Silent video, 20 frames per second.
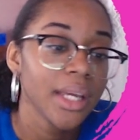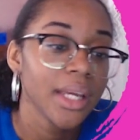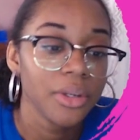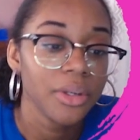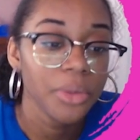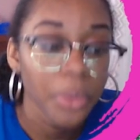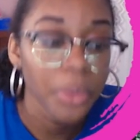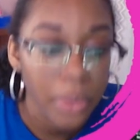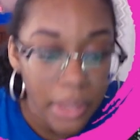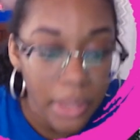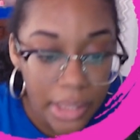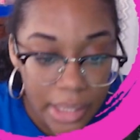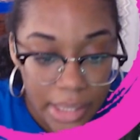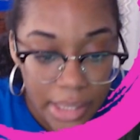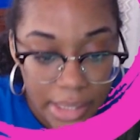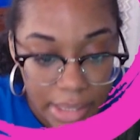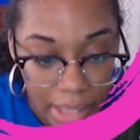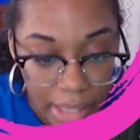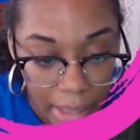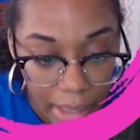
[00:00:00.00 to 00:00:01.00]
Nolan
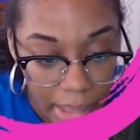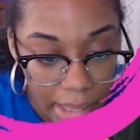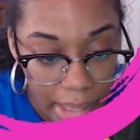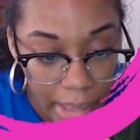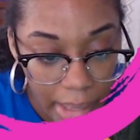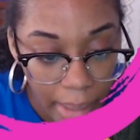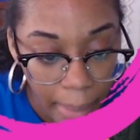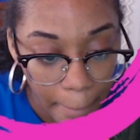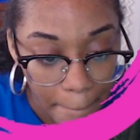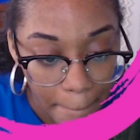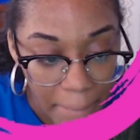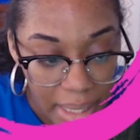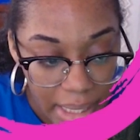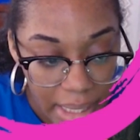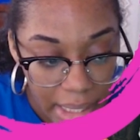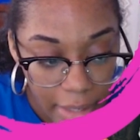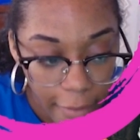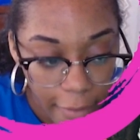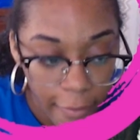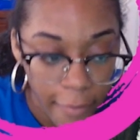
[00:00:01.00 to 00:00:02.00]
is a
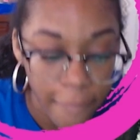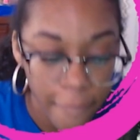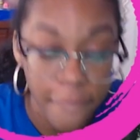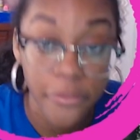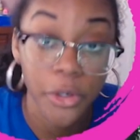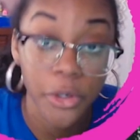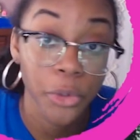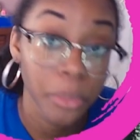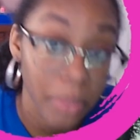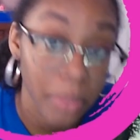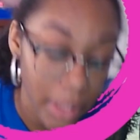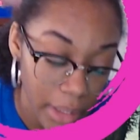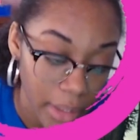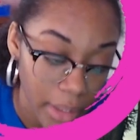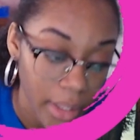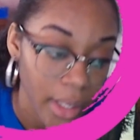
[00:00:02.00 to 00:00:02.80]
B for me.